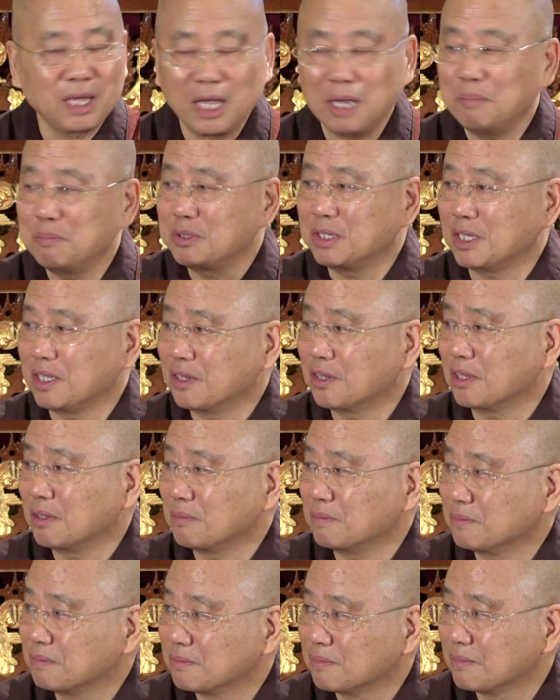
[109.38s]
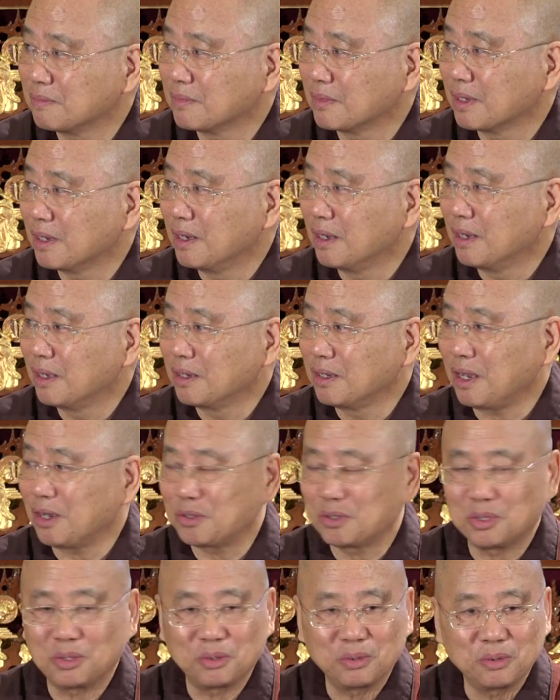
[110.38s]
empty them,
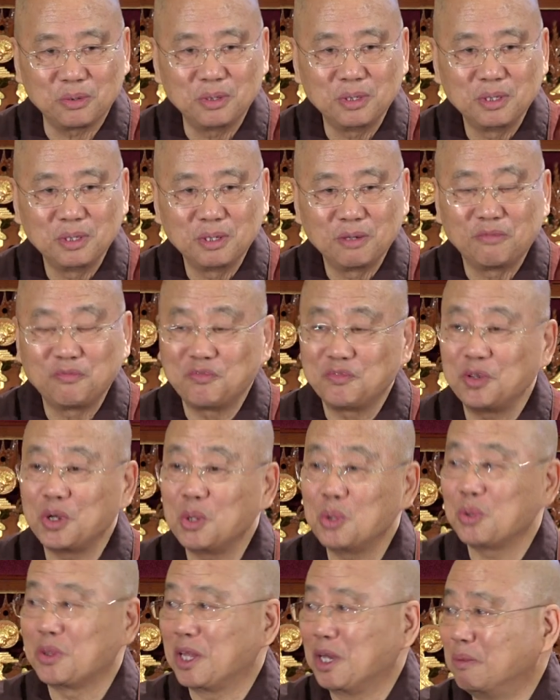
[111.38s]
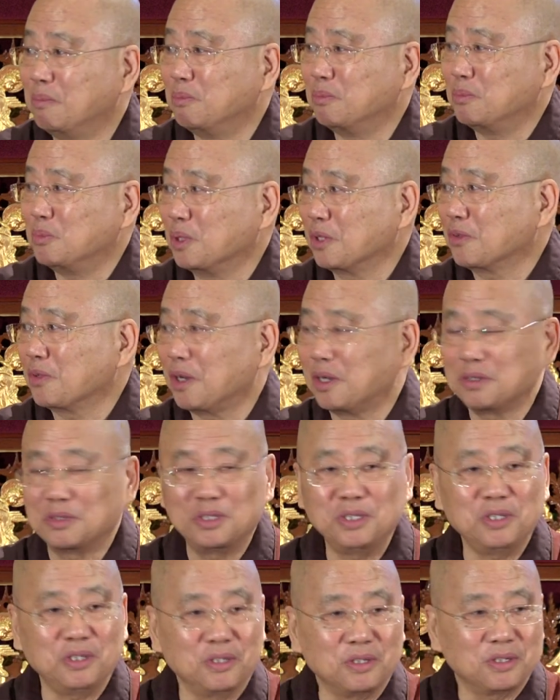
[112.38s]
not to fill them with all
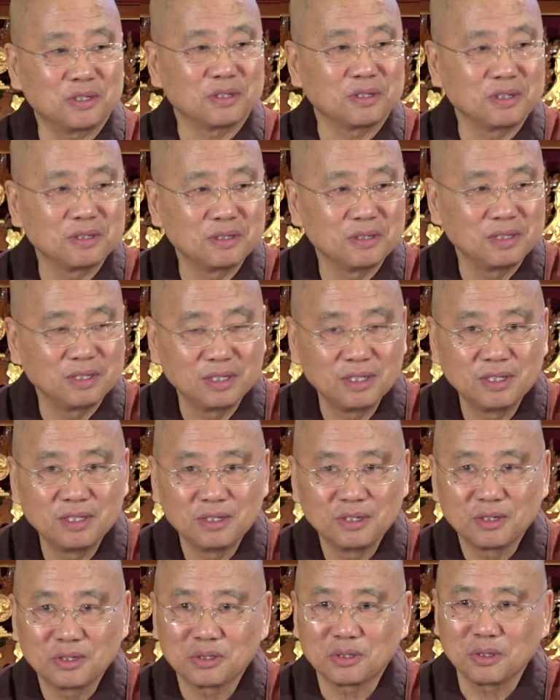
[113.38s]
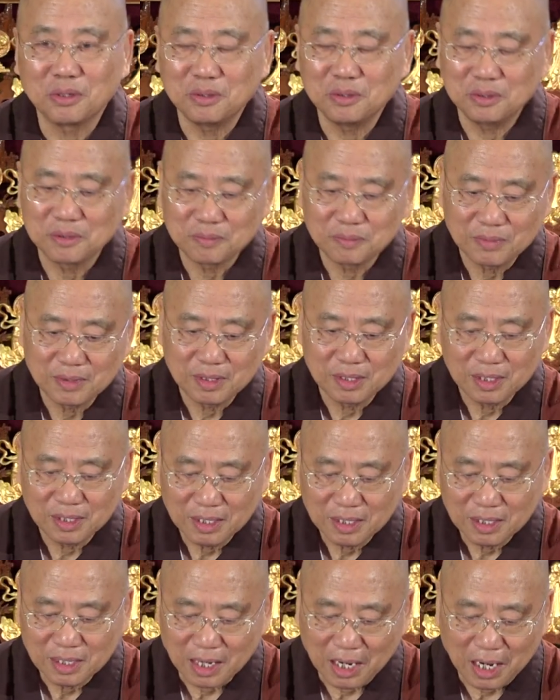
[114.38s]
these. So
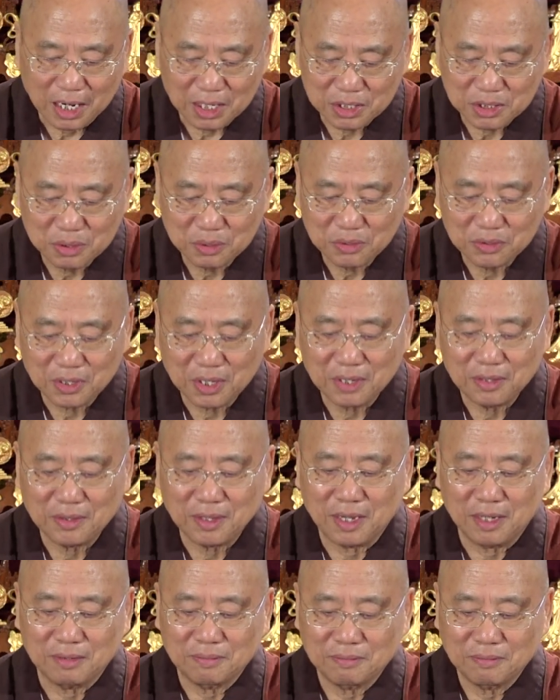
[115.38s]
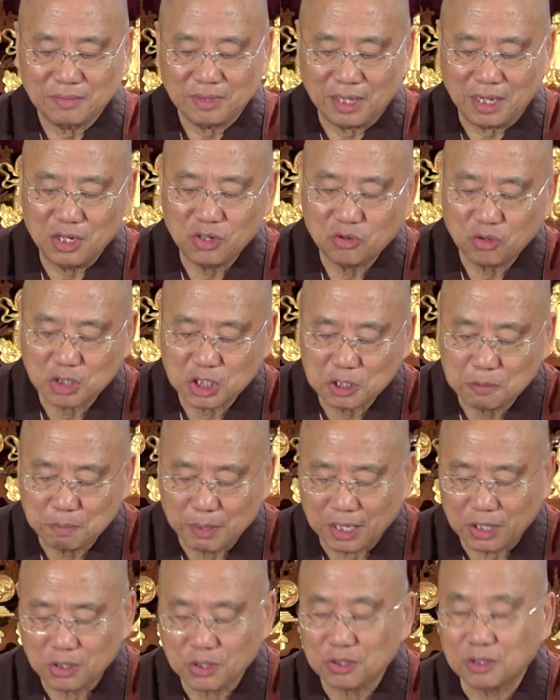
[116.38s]
I still think that
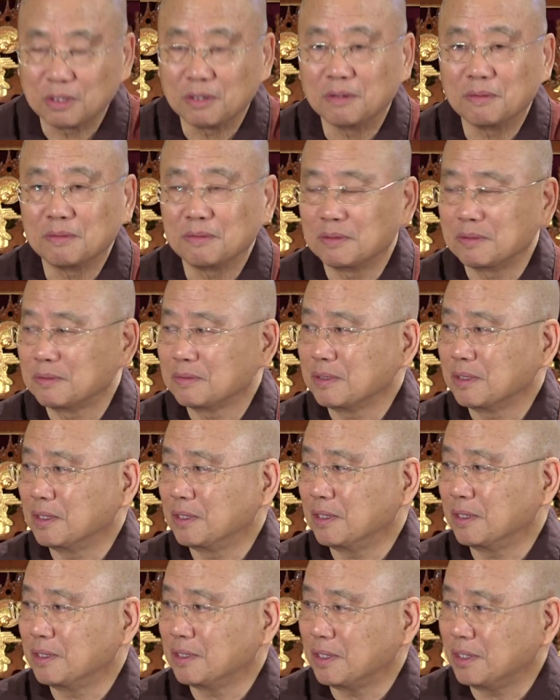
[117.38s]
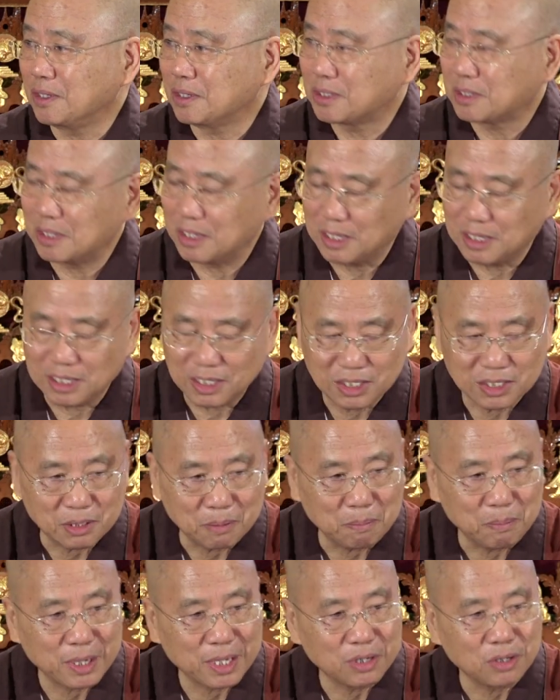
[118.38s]
introspection is
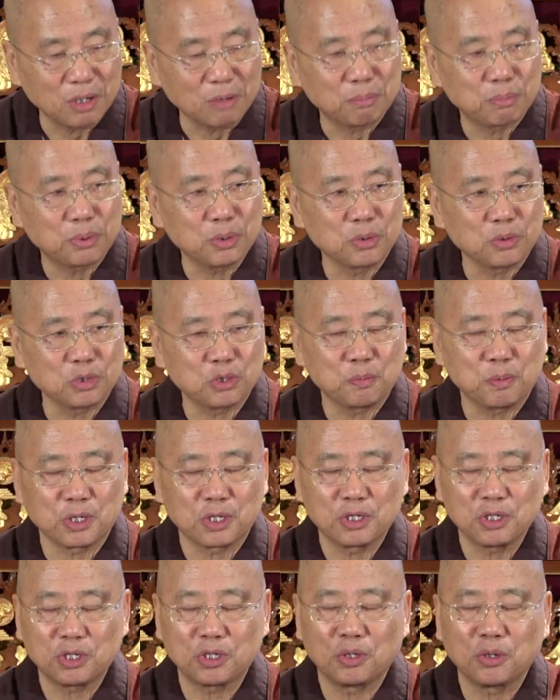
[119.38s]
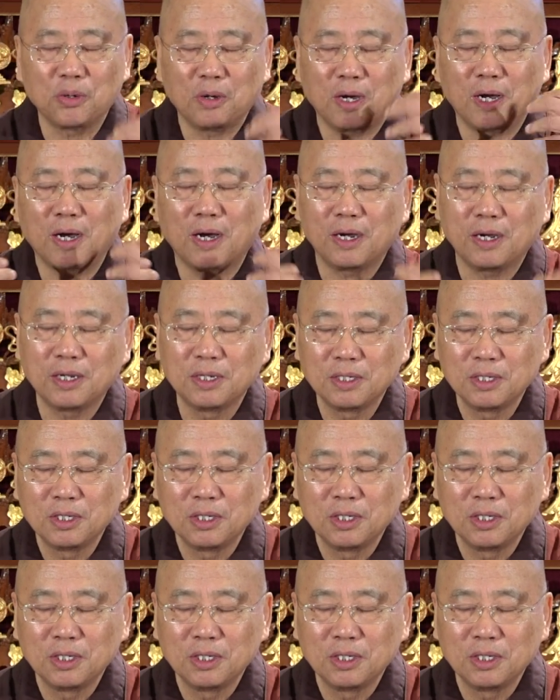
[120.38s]
a better approach, because you are